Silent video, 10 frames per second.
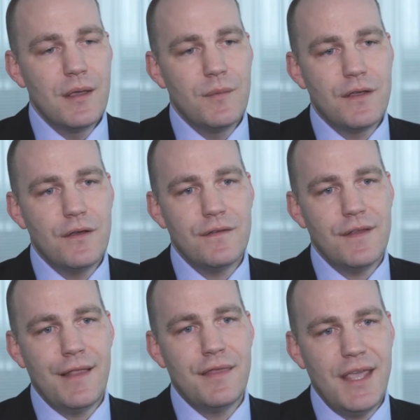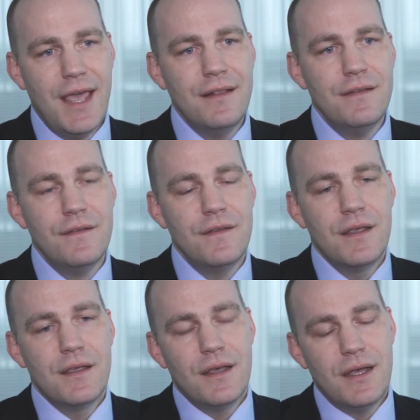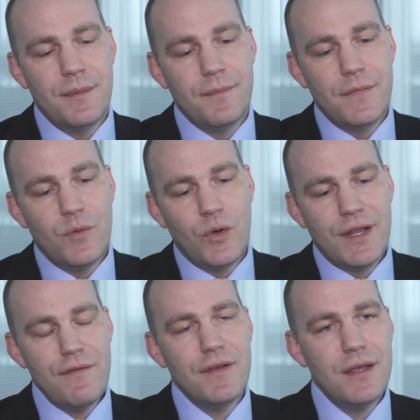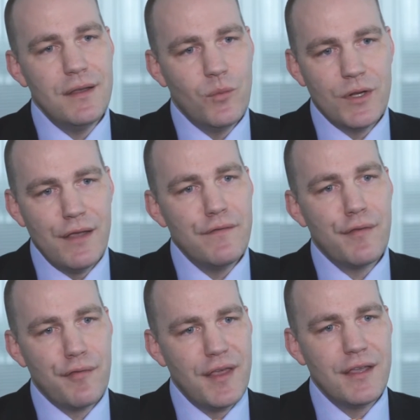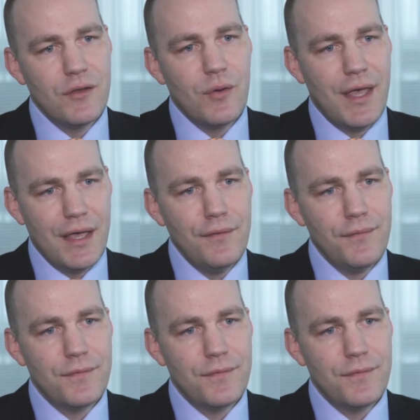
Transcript: Because at the end, whatever thing you have,